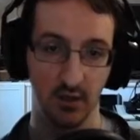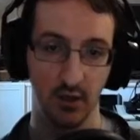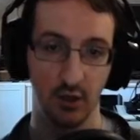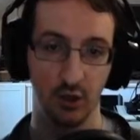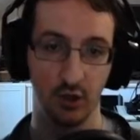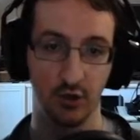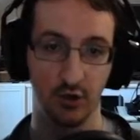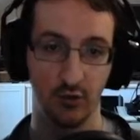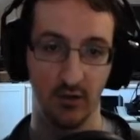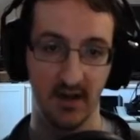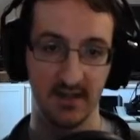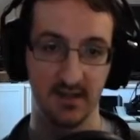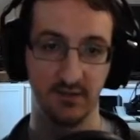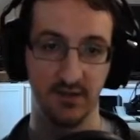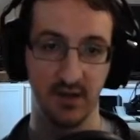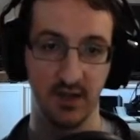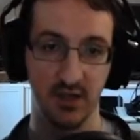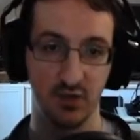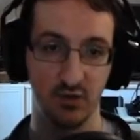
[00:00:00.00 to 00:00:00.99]
Hunter Arts
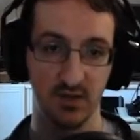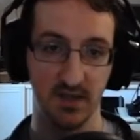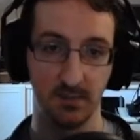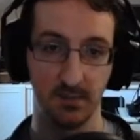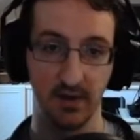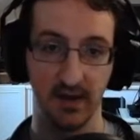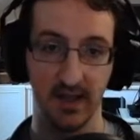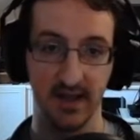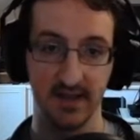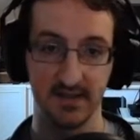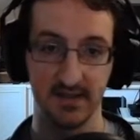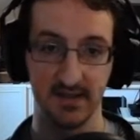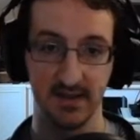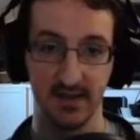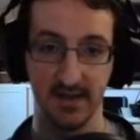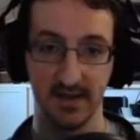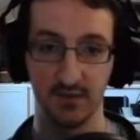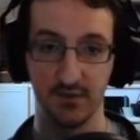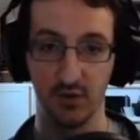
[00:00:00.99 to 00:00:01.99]
Avenger is applied to the
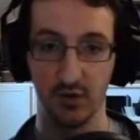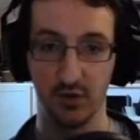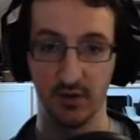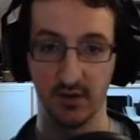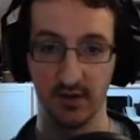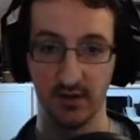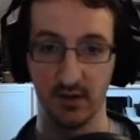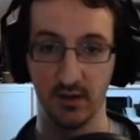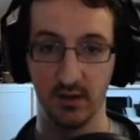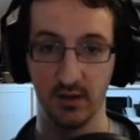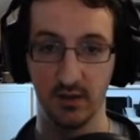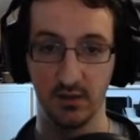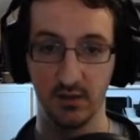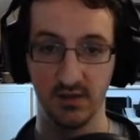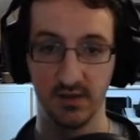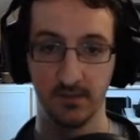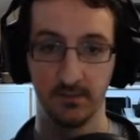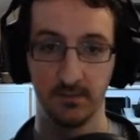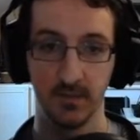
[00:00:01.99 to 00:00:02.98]
next Photon Art you
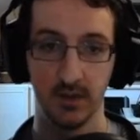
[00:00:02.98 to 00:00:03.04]
use.